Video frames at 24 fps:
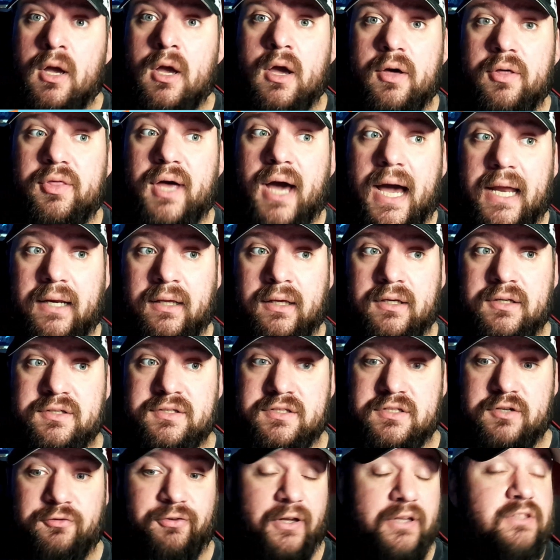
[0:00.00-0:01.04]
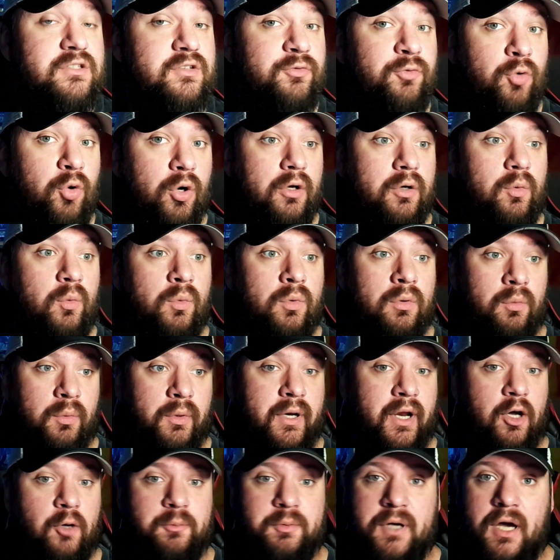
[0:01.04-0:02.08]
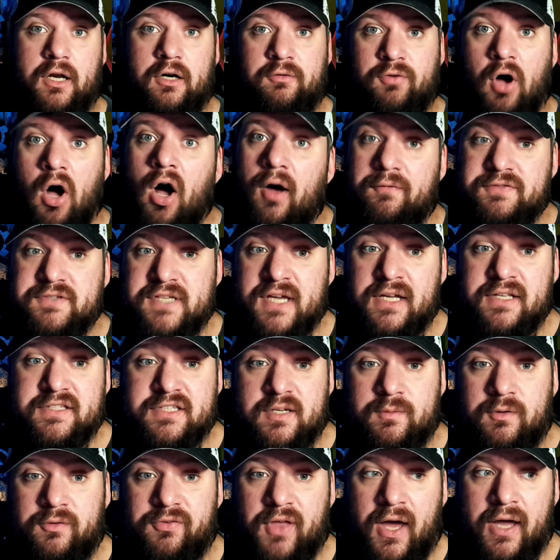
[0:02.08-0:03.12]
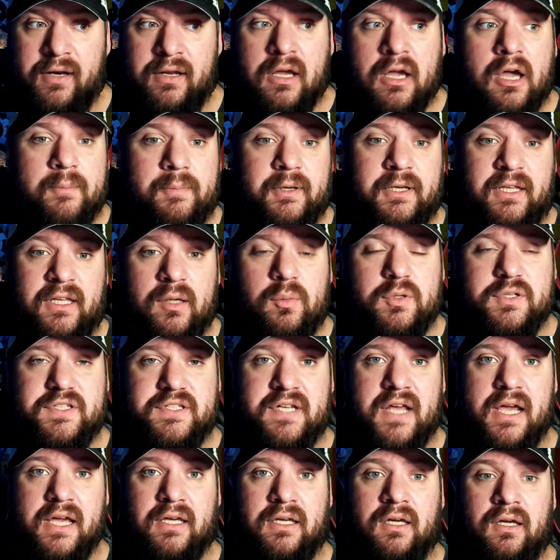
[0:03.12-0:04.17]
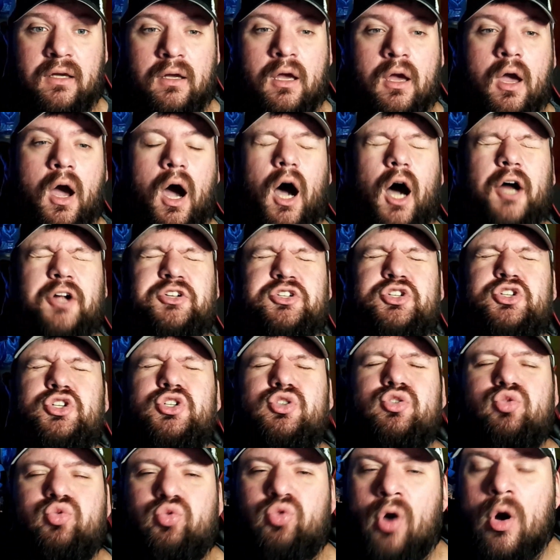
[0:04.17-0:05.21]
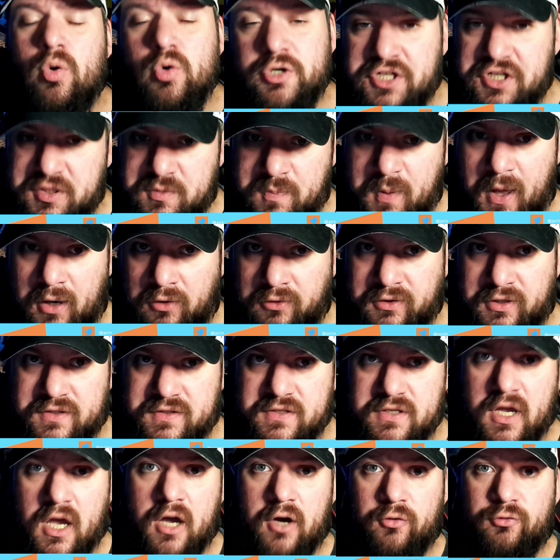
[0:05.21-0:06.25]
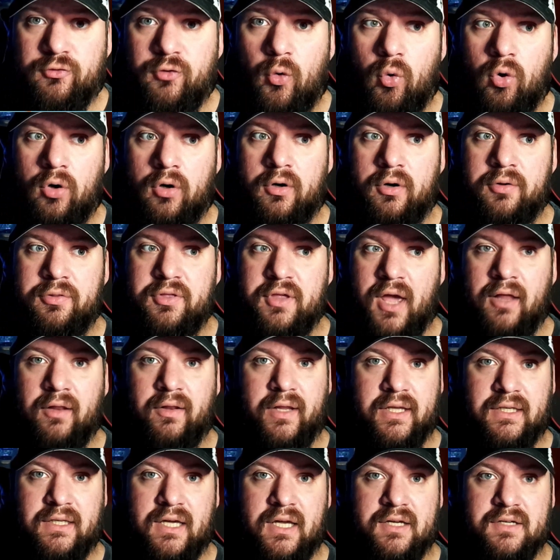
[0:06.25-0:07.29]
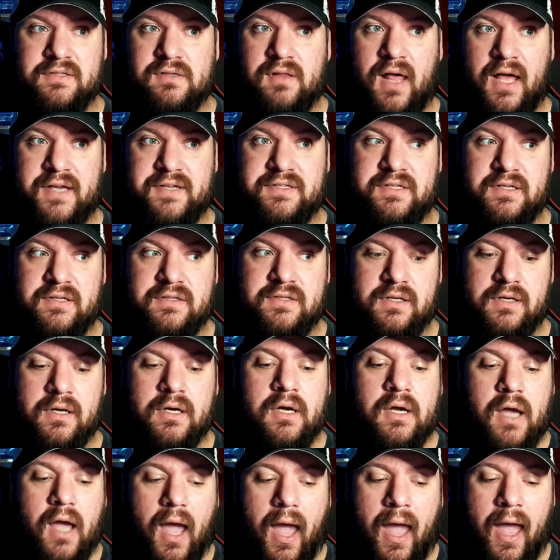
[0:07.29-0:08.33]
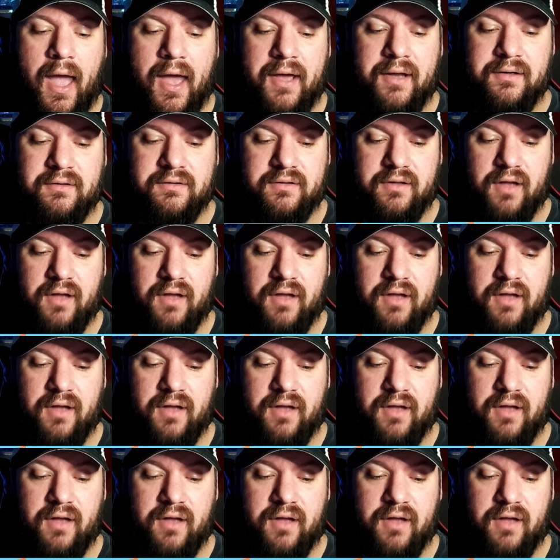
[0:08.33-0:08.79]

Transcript: that his defensive work would help kind of offset some of that, but he was taking atrocious penalties for the LA Kings last season. And